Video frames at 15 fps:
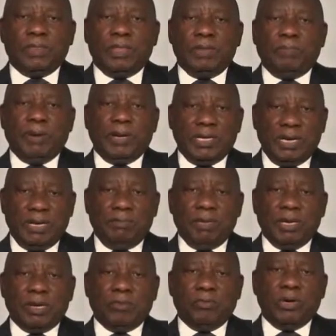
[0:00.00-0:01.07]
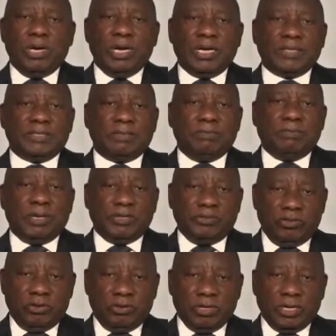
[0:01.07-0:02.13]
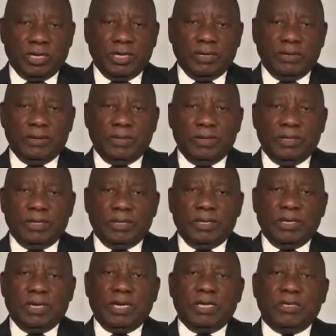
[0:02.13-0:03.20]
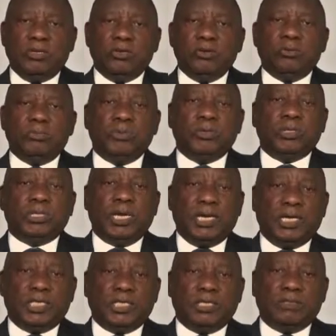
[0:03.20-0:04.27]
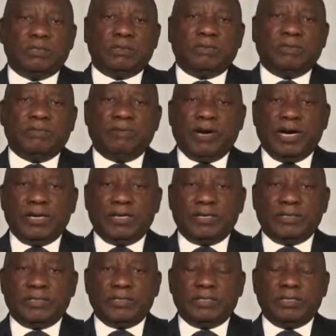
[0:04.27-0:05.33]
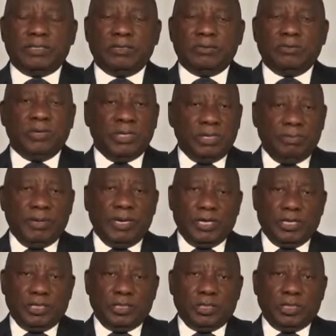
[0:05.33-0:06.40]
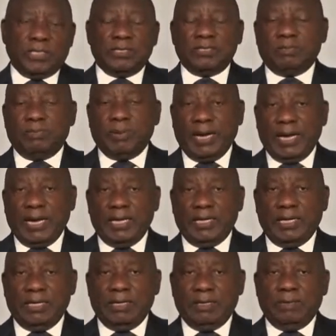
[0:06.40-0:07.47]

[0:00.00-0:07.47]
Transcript: the pandemic will last much longer and new mutations of the virus will emerge and spread.